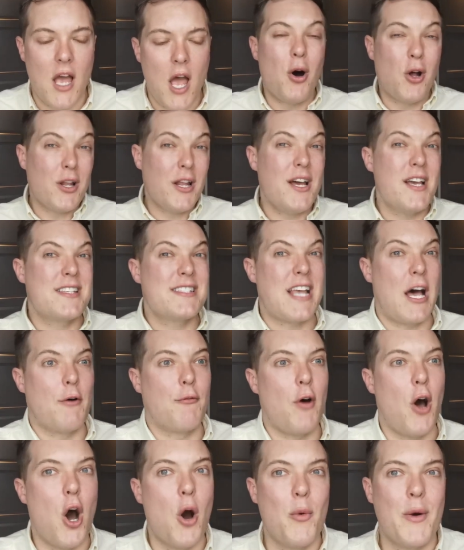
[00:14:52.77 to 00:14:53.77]
Paula
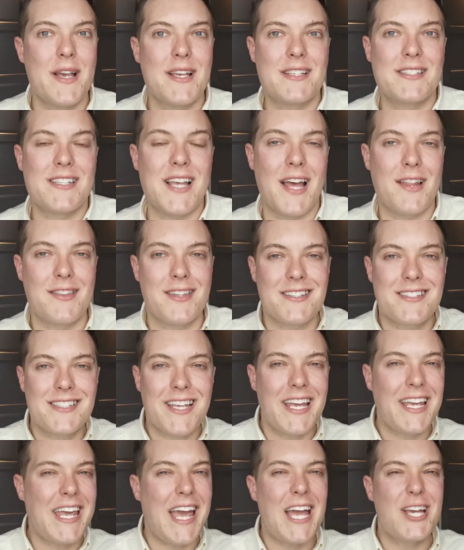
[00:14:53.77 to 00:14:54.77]
herself always said that
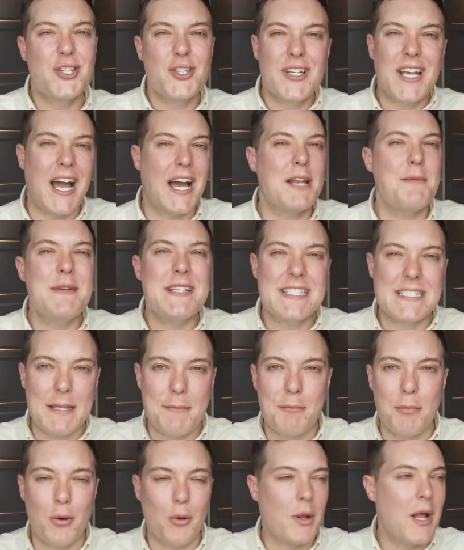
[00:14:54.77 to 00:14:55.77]
skincare should kind of be
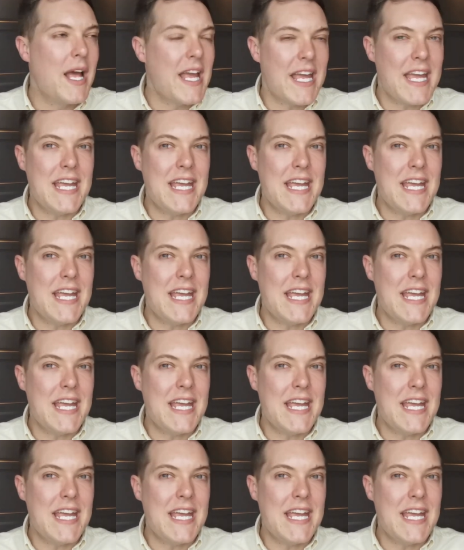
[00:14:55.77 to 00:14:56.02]
simple,